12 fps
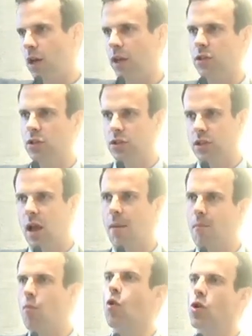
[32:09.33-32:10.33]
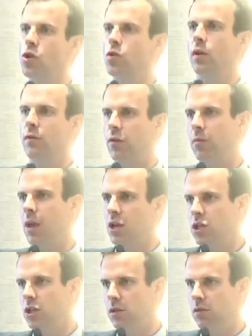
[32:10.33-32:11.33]
doctors that got more new
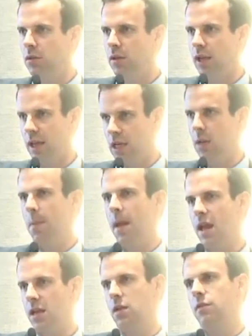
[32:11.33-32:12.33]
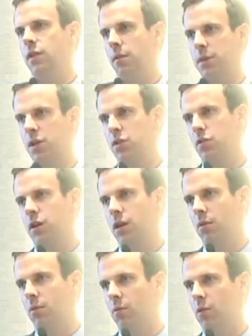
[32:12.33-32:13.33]
information independent of their
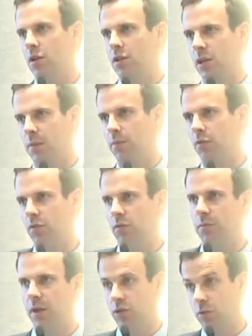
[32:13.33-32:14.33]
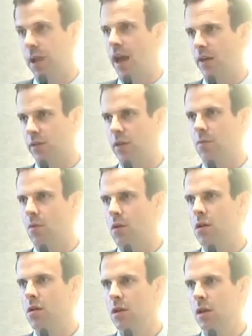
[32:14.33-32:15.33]
pecuniary rewards improved by dramatically
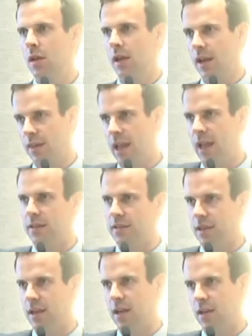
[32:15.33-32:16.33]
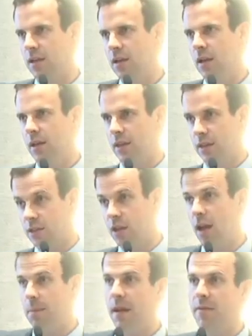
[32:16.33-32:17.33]
more in that setting. It's
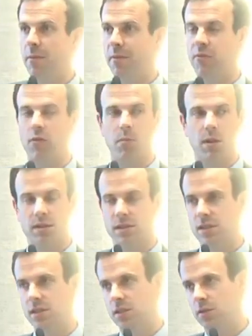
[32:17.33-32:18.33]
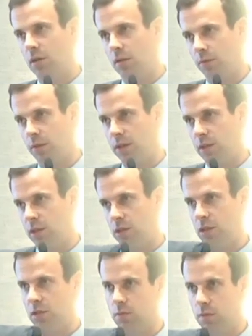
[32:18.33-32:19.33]
not pay for performance. This is
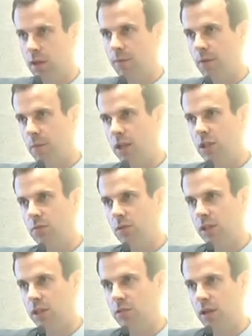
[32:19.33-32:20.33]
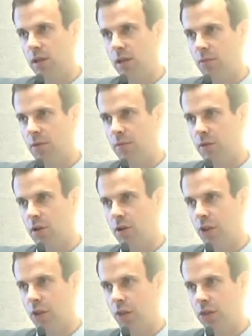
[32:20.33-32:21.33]
just information release, right? And
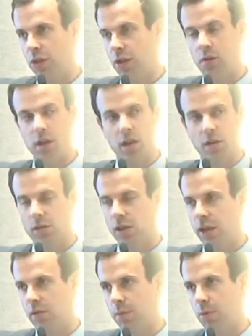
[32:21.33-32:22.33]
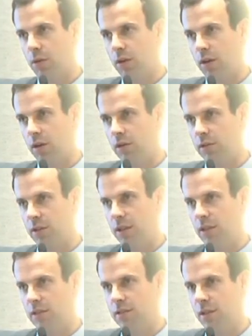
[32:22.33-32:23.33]
recall that the theory underlying report card
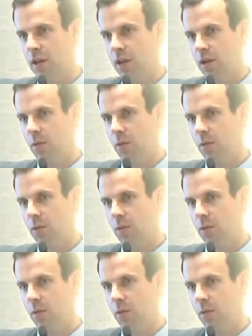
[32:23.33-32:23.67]
is